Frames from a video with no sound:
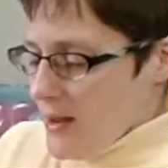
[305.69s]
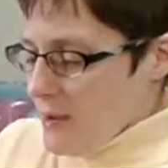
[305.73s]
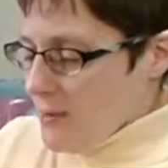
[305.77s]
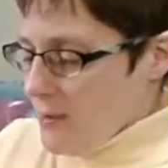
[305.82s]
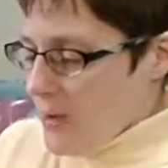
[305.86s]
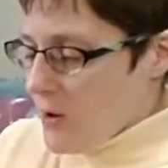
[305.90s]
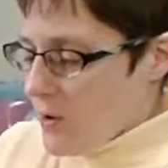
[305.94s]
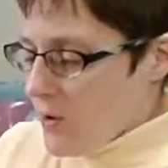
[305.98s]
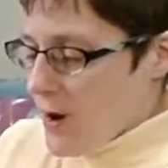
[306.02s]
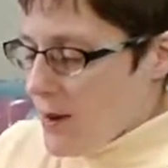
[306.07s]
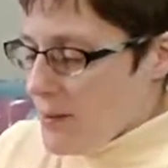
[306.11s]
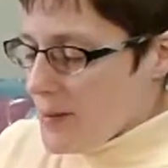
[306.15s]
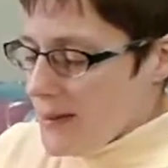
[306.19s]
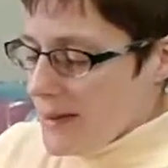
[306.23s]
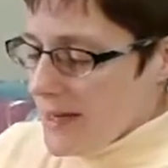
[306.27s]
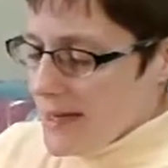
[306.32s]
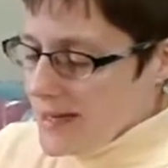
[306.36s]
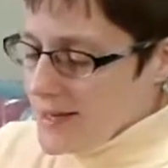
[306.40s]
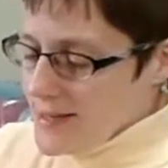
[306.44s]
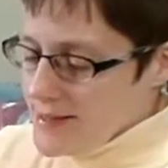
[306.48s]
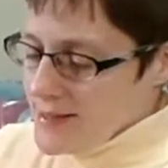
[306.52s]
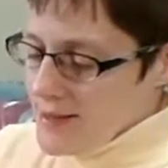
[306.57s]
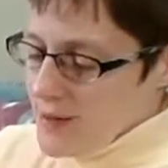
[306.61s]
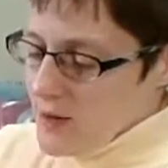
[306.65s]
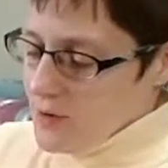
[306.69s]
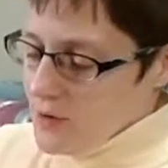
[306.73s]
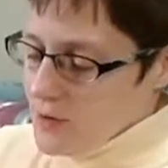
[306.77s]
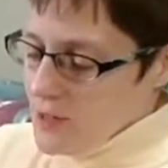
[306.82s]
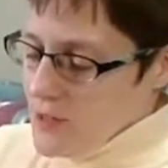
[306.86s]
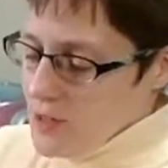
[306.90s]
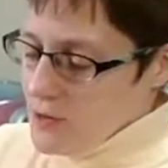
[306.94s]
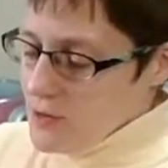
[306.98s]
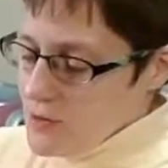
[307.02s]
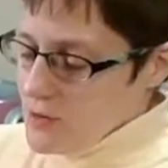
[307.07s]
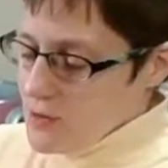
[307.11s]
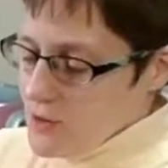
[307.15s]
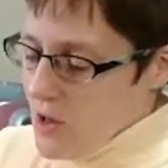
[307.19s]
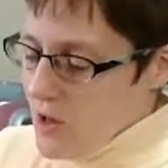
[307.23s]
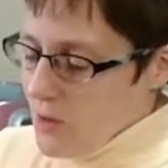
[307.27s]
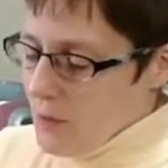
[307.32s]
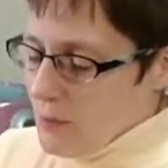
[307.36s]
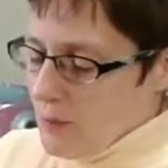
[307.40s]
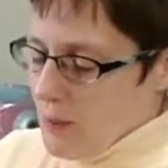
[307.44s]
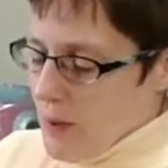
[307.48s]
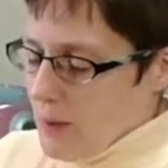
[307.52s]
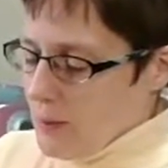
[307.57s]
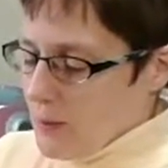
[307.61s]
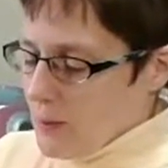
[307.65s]
My grandma, like I said, only used salt
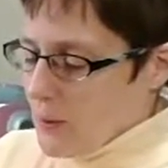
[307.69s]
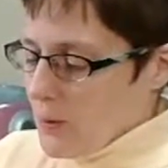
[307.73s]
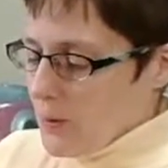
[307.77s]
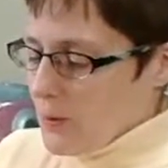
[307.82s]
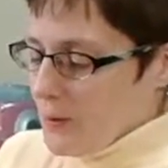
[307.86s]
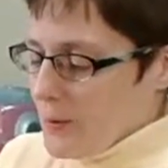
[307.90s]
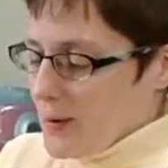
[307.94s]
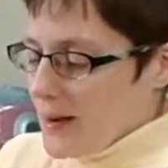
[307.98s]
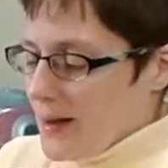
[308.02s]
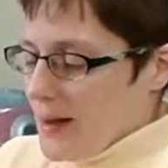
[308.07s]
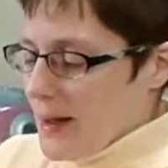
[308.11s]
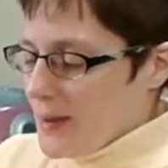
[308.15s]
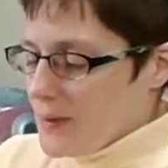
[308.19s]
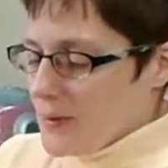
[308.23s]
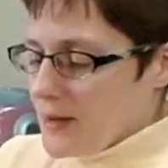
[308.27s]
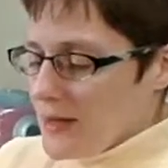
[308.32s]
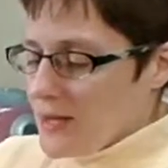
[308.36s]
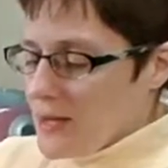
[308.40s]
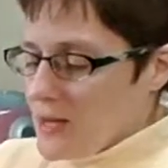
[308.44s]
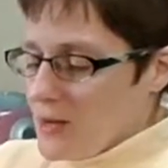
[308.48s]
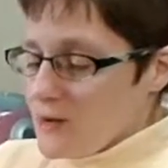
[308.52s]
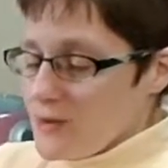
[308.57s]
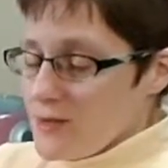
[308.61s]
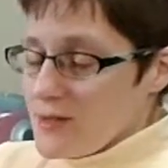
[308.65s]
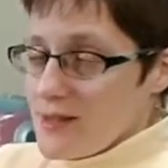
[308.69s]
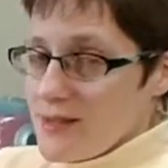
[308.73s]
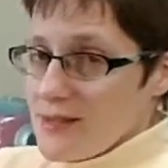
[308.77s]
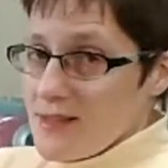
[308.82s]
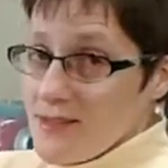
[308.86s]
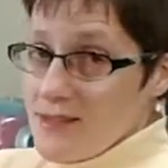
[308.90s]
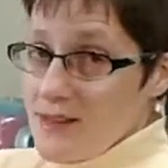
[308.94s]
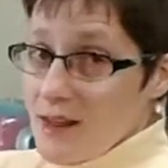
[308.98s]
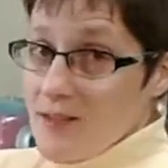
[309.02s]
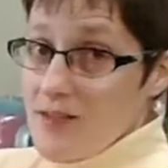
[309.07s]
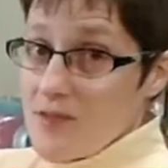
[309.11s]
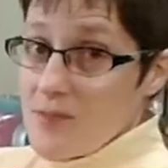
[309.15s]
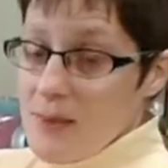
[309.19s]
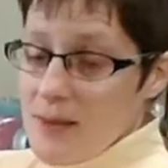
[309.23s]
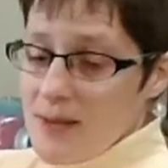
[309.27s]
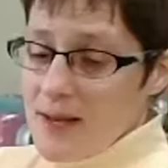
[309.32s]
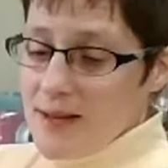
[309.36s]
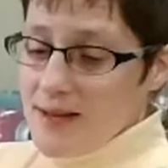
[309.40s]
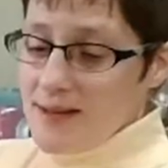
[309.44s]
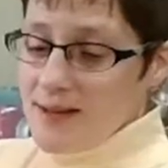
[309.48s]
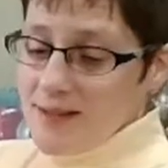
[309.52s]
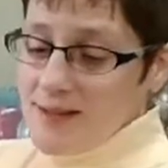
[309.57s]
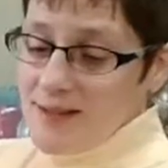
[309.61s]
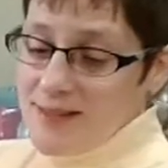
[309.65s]
and pepper, but I'm going to use this stuff
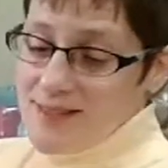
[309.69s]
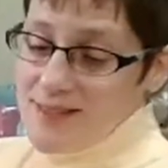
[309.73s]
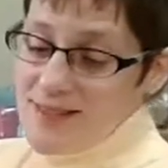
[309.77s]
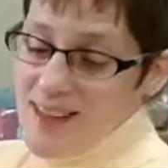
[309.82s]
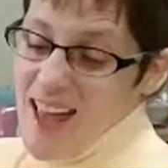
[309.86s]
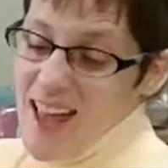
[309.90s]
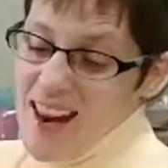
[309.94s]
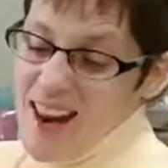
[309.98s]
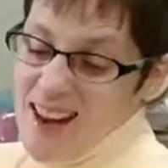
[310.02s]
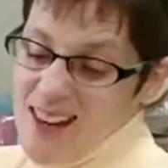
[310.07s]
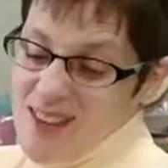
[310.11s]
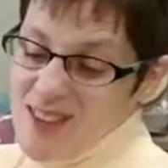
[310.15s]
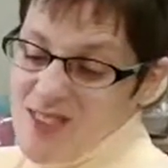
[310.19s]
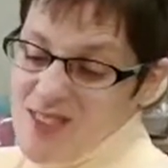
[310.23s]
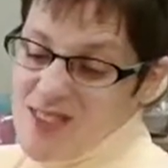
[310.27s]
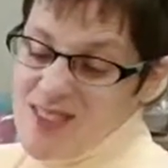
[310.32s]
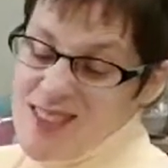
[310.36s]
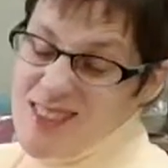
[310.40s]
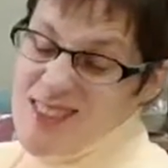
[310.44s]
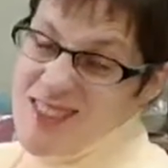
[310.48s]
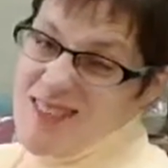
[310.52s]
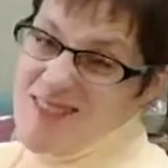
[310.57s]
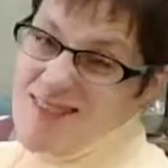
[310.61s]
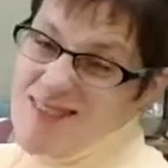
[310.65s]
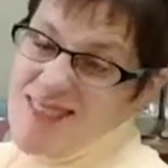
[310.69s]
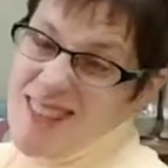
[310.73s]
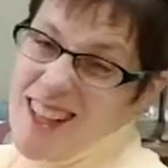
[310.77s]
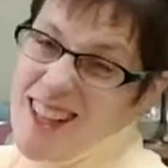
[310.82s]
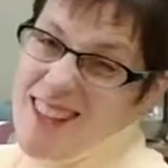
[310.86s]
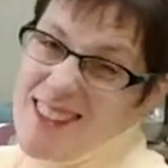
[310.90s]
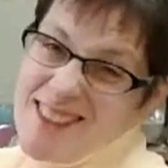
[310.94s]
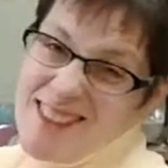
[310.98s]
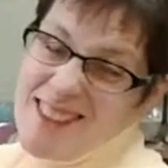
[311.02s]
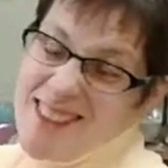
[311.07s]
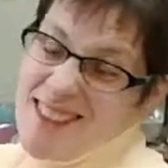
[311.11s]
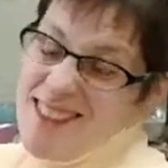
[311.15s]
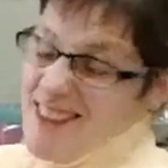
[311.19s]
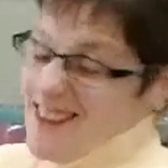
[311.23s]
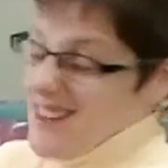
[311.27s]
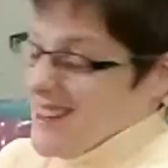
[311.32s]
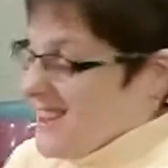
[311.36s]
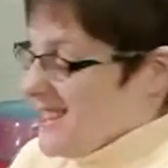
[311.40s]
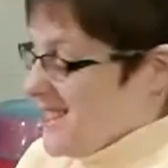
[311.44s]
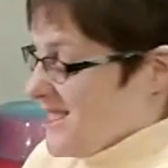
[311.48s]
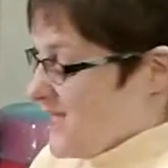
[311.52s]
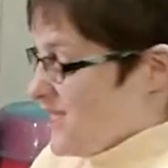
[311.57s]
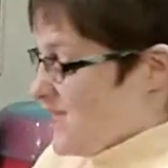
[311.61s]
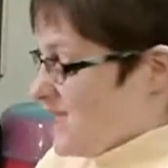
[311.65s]
because it's got extra things in it and
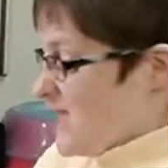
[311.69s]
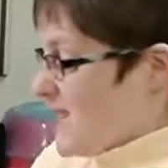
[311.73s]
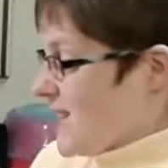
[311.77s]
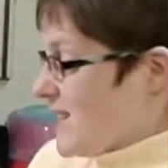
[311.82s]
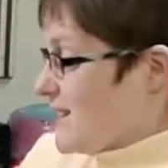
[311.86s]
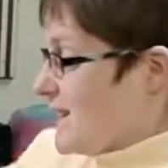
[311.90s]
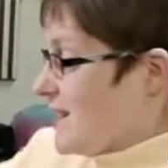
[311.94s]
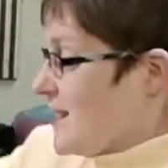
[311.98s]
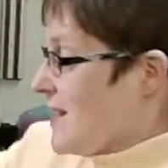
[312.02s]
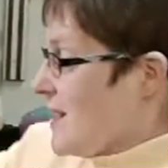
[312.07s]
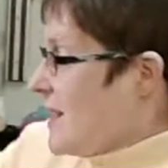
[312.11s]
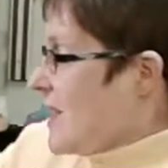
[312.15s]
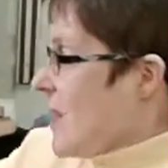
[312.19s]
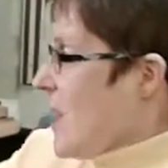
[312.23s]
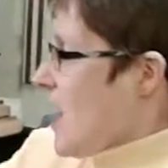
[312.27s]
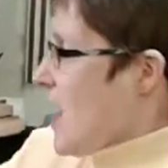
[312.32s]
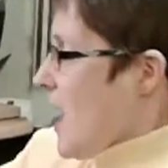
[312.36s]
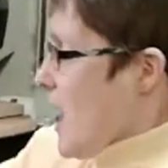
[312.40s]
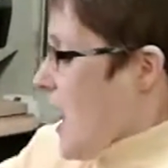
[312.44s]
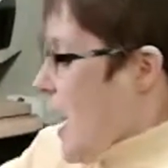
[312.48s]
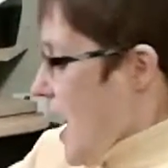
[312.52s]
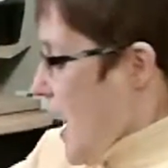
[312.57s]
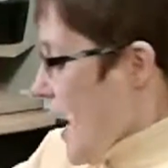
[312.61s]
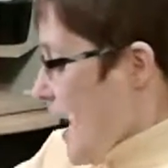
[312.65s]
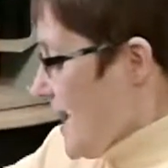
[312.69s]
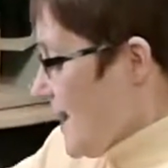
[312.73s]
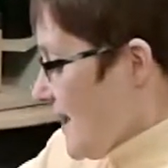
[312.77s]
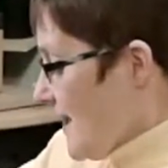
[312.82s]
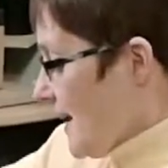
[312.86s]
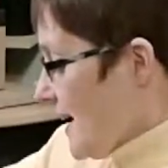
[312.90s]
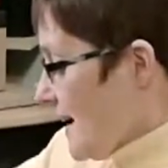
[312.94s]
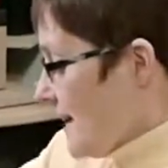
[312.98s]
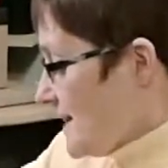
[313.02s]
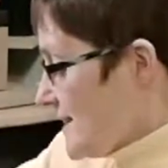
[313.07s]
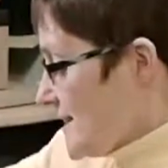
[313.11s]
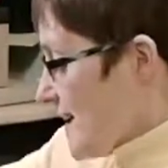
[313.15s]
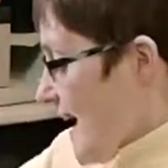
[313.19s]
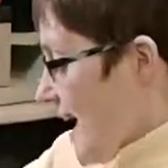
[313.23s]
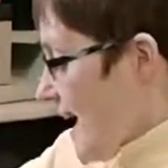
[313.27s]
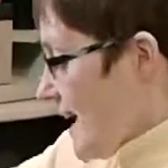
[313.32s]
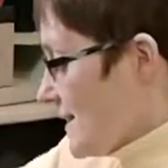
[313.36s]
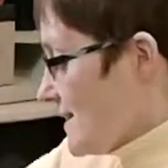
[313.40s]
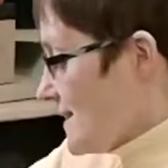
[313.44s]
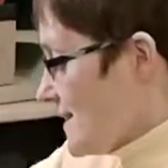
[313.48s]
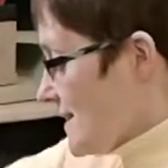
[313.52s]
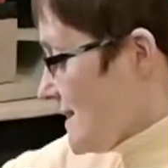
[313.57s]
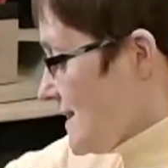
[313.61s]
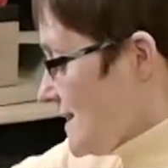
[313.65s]
it's fun. I like to
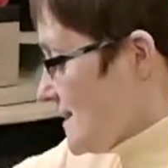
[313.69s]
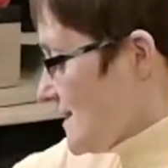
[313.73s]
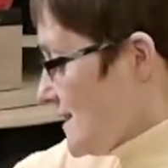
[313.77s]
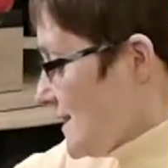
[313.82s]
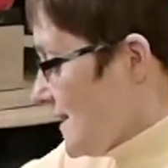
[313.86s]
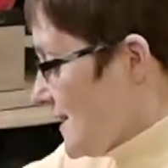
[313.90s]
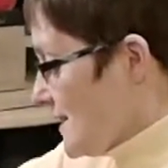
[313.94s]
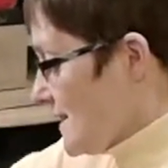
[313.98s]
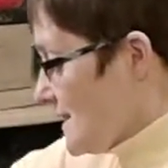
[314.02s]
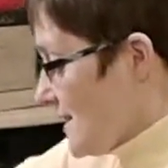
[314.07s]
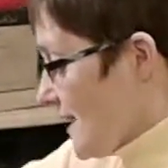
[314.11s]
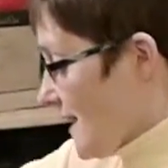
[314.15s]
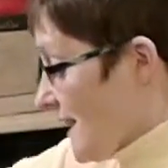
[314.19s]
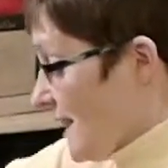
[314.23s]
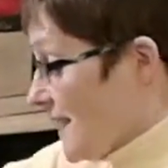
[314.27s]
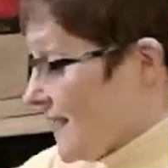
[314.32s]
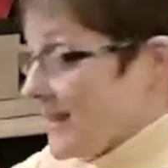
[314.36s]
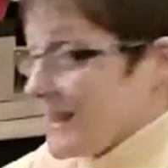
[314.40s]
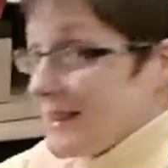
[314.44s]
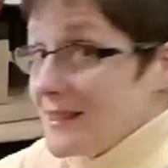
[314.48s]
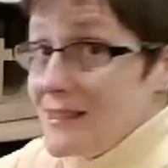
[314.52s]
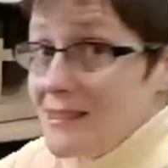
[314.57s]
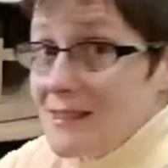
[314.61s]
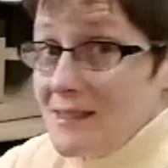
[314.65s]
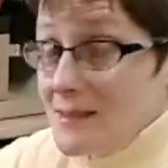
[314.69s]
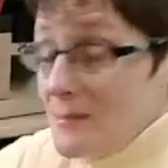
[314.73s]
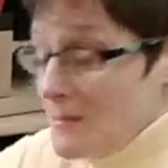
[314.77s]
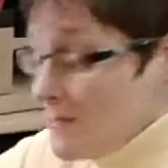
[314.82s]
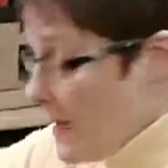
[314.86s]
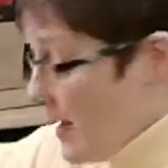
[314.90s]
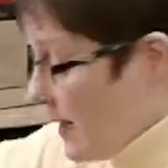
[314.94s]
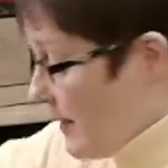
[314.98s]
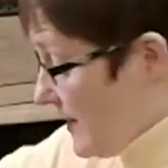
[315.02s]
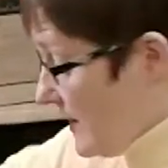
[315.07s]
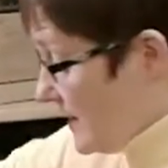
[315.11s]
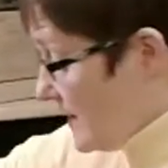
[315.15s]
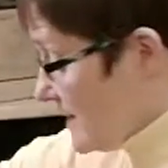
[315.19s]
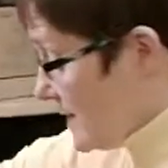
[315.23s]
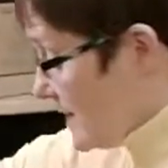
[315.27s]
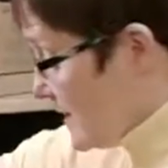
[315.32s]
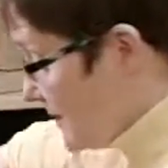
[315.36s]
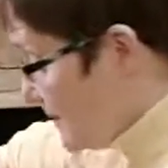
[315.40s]
add seasoning until I can smell it.